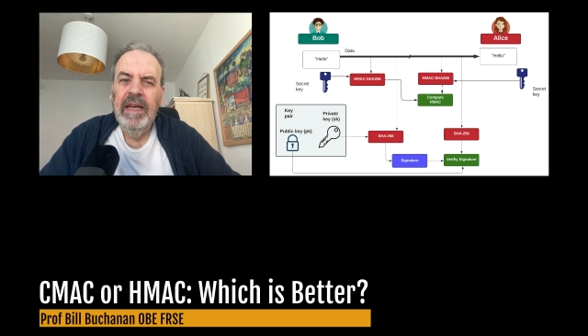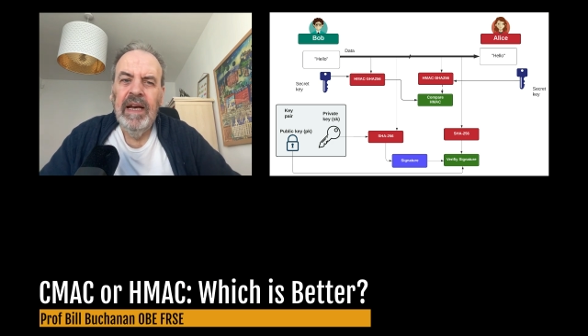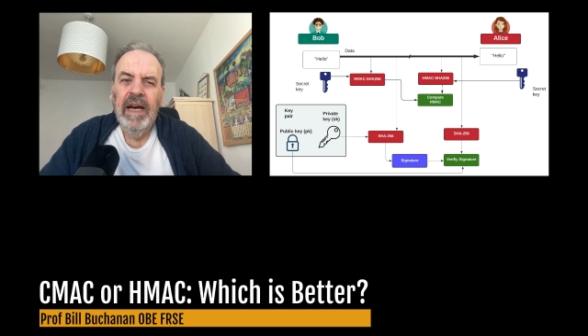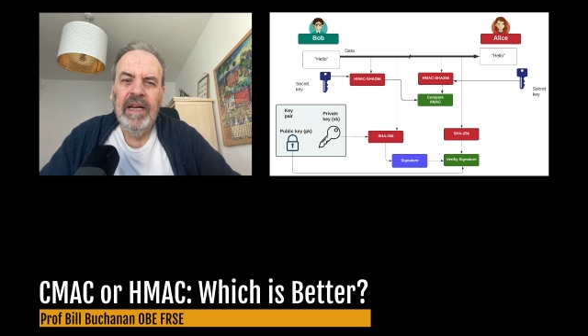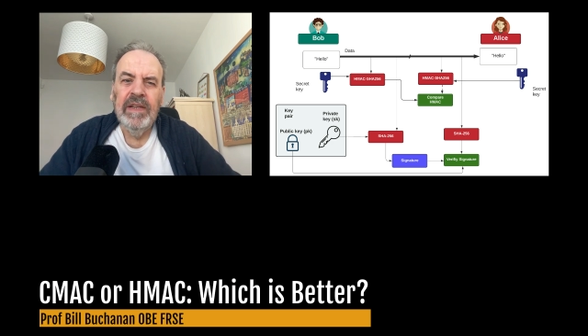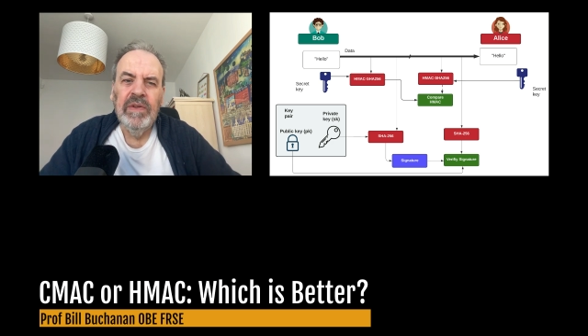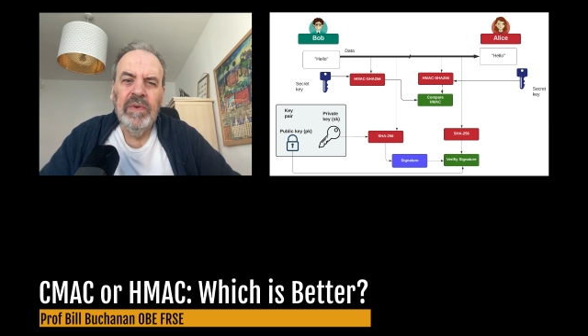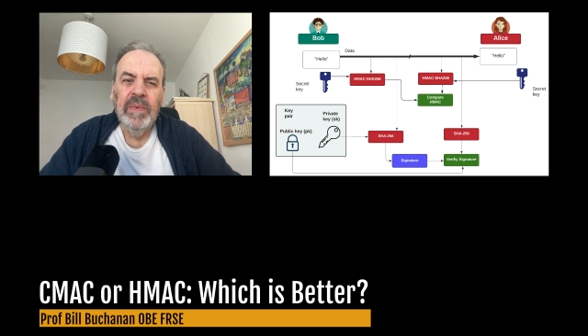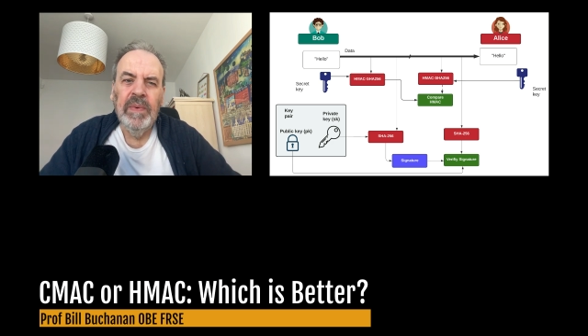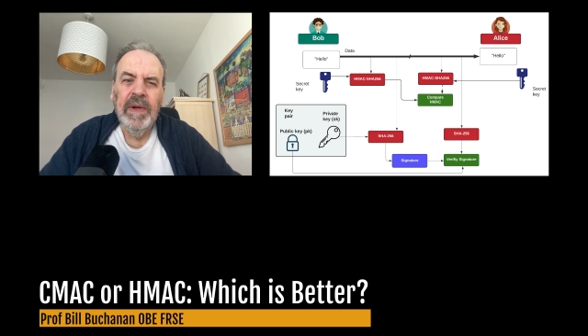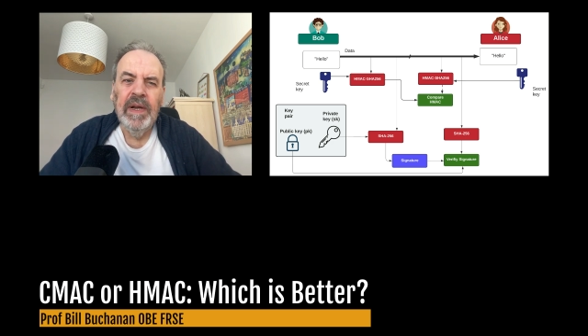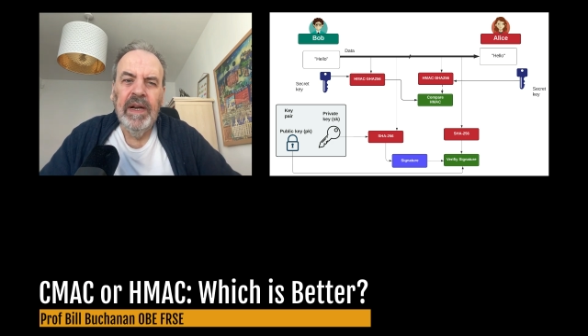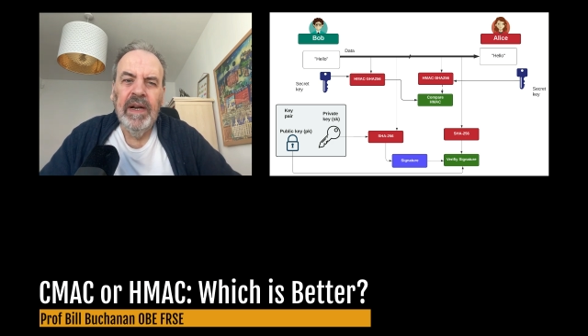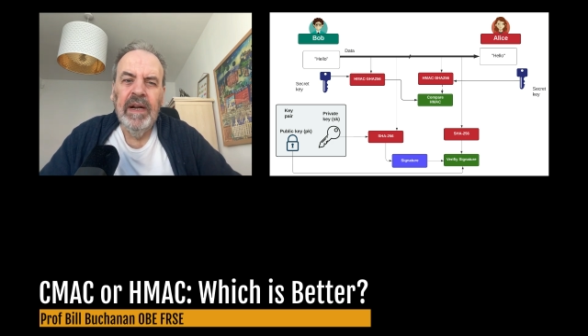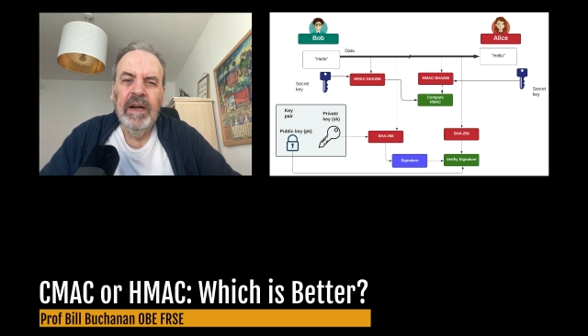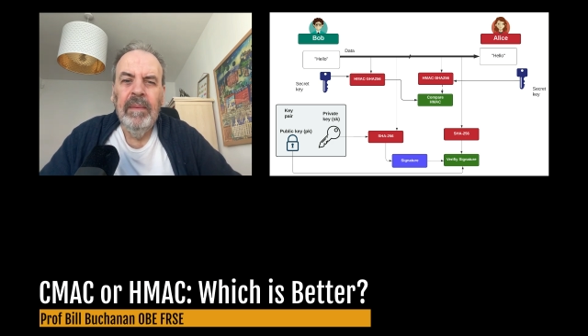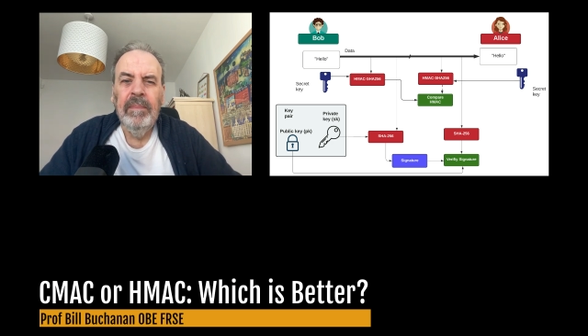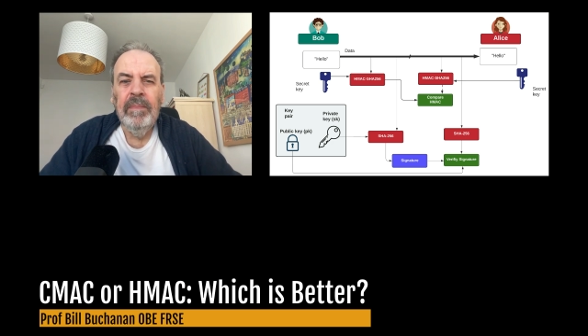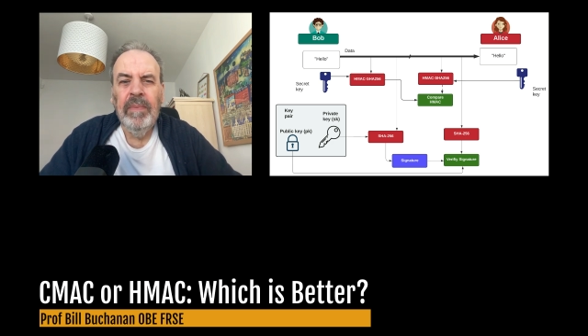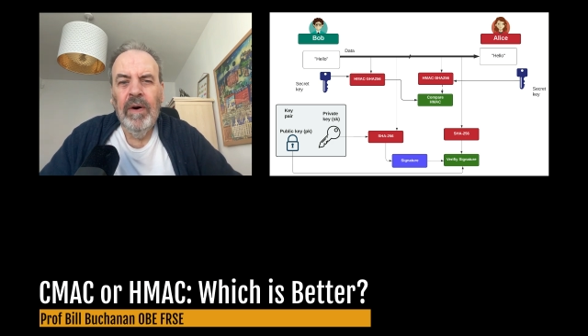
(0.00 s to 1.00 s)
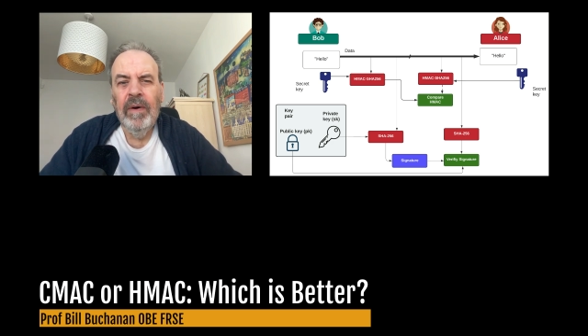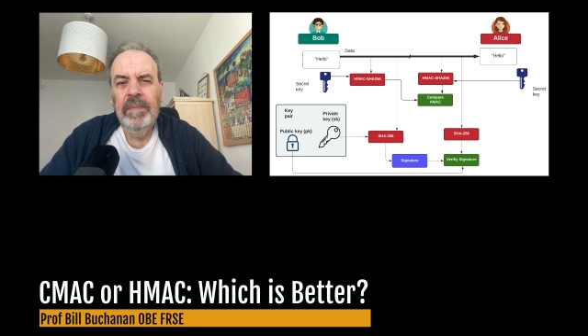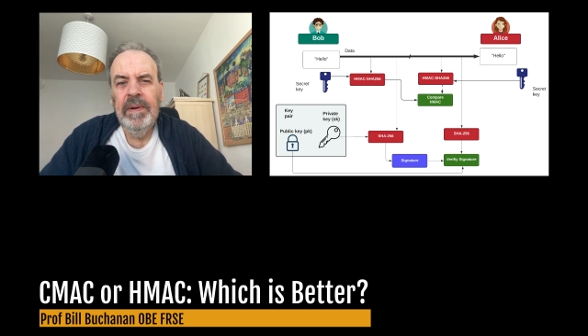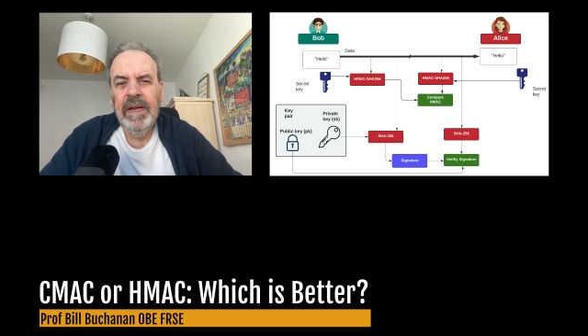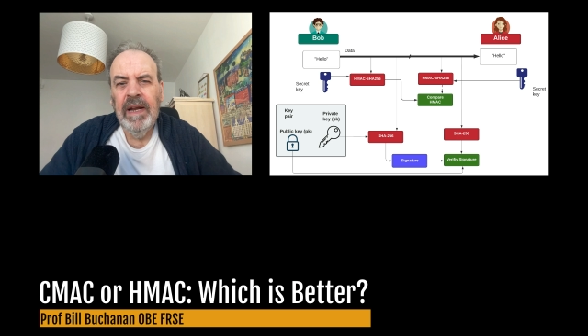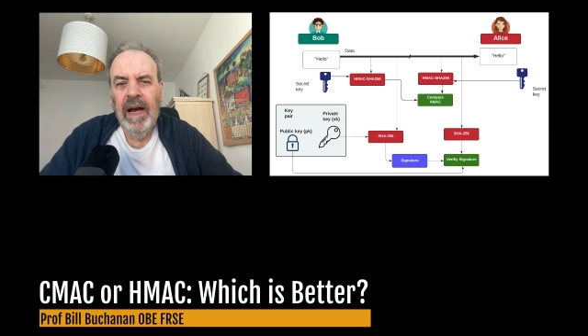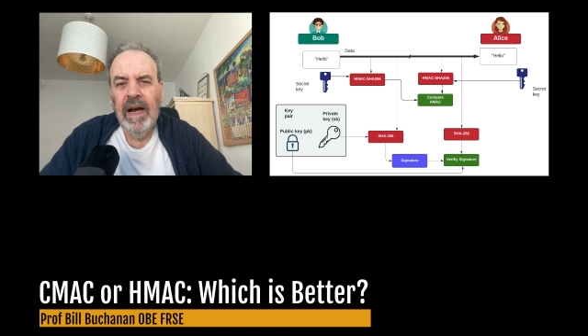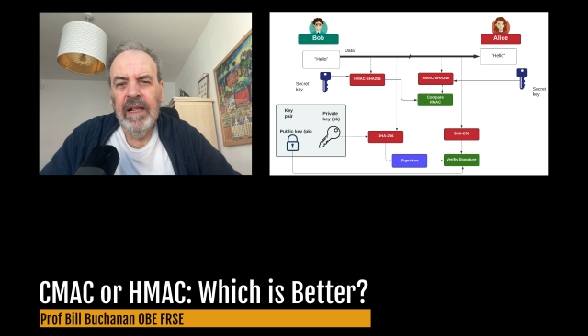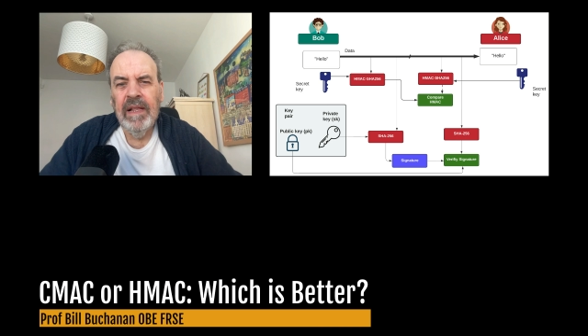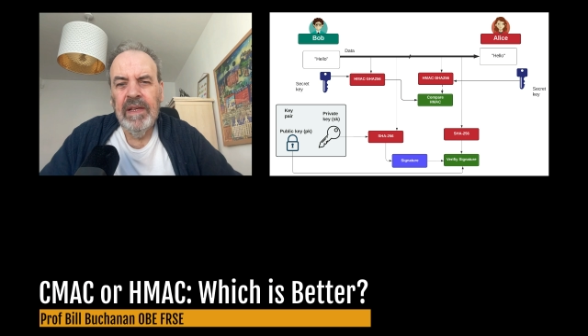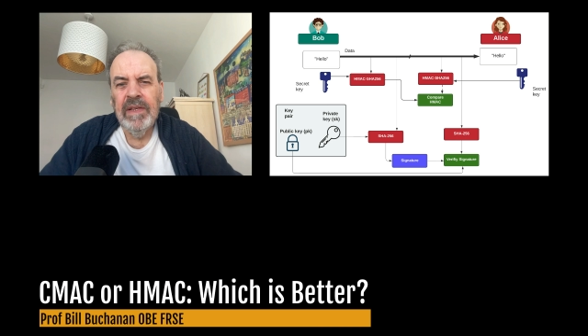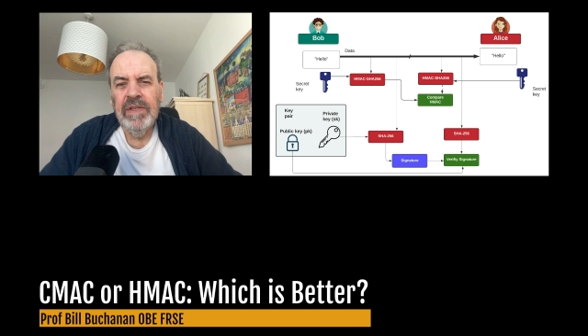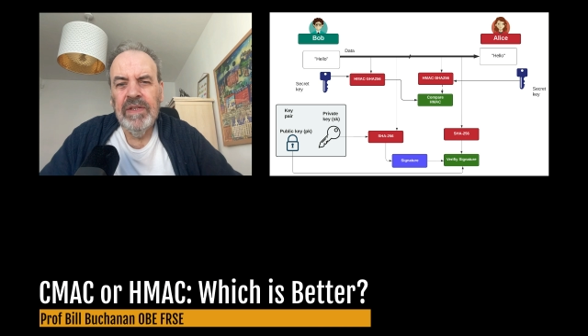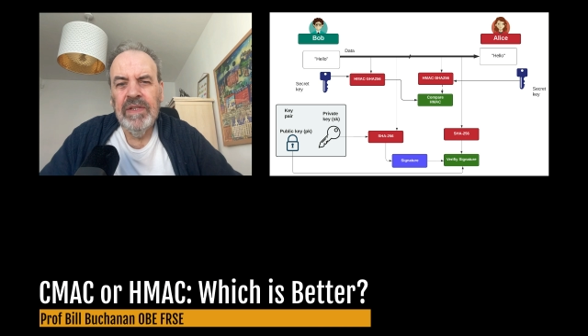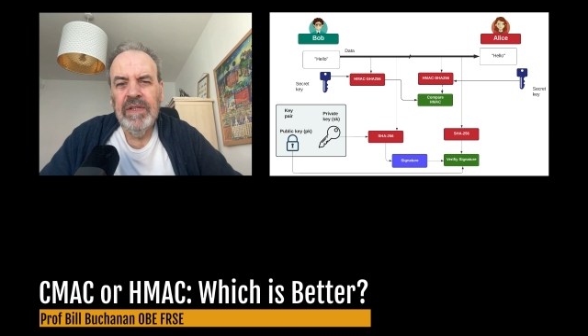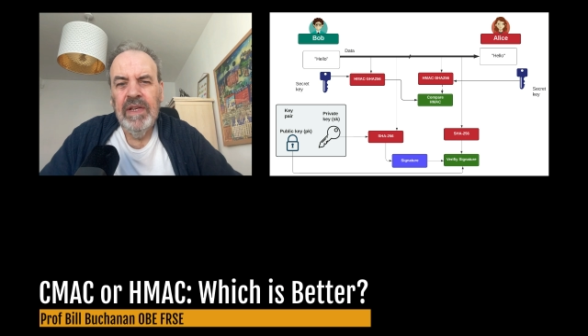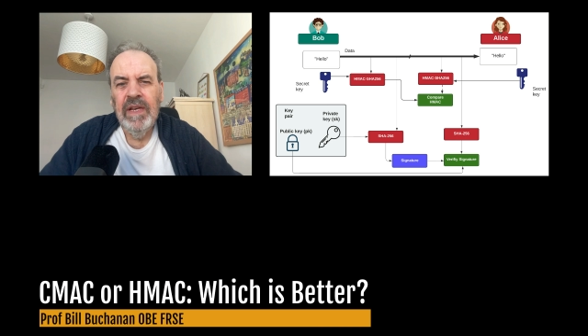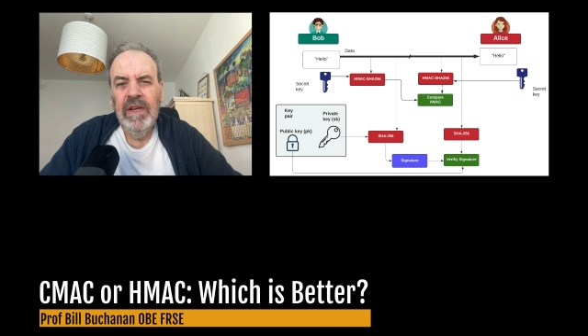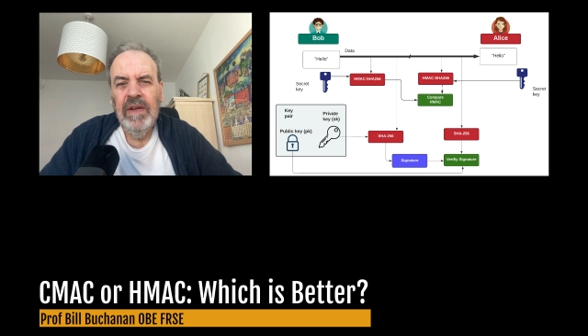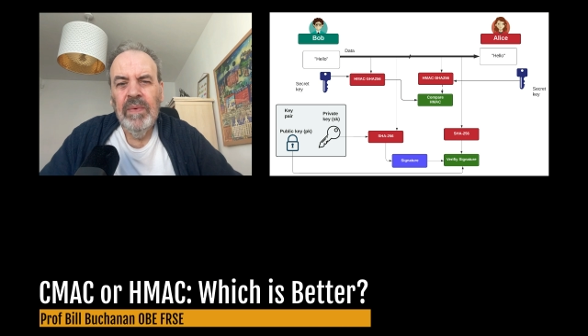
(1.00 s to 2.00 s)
and where Bob and Alice